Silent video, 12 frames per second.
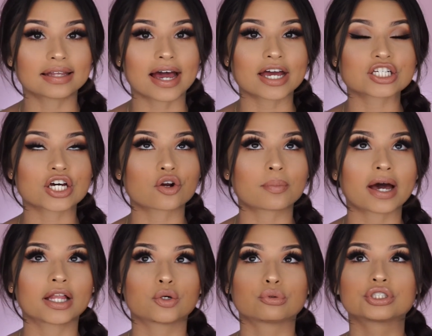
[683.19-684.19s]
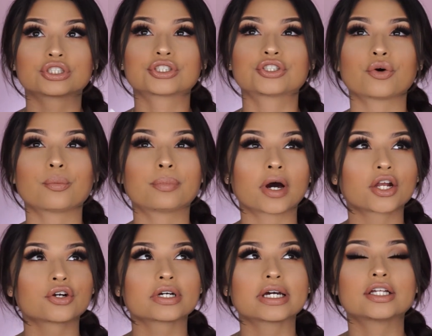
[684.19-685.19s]
The eyeshadow palette was so
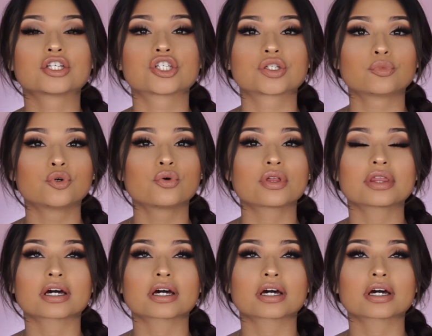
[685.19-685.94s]
buttery and smooth.